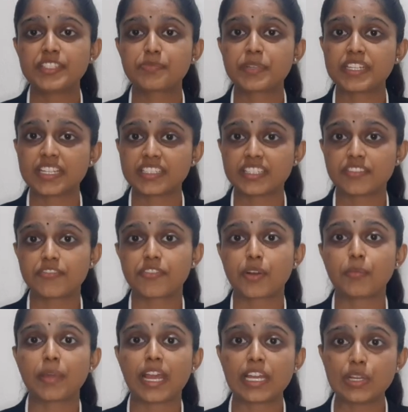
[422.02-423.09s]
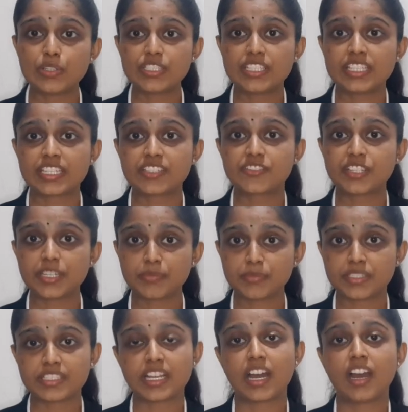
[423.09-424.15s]
predicted from allogeneic
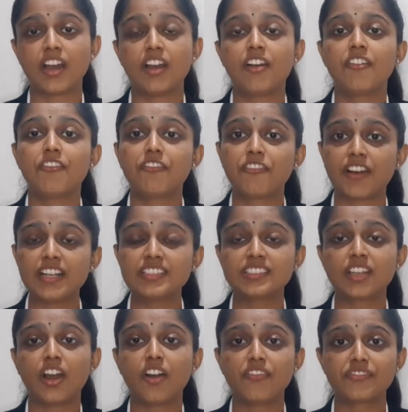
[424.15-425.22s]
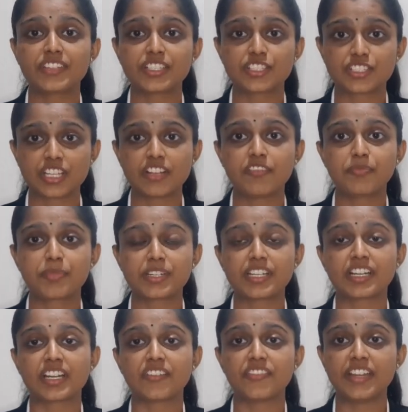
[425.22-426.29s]
treatment are fast off-the-shelf
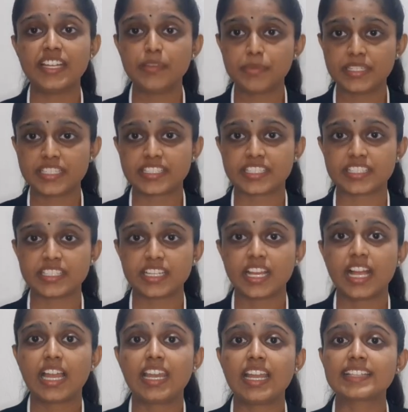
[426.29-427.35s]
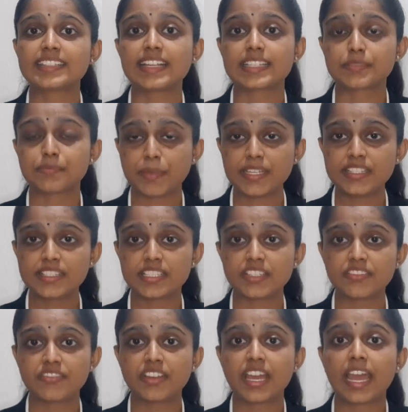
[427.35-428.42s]
product availability, less
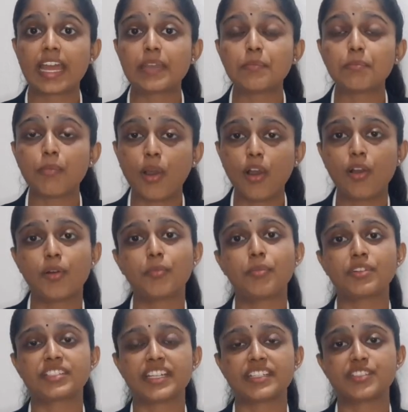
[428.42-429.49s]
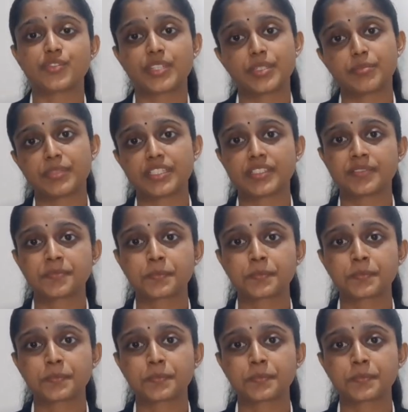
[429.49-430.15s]
expensive, and more potent treatment.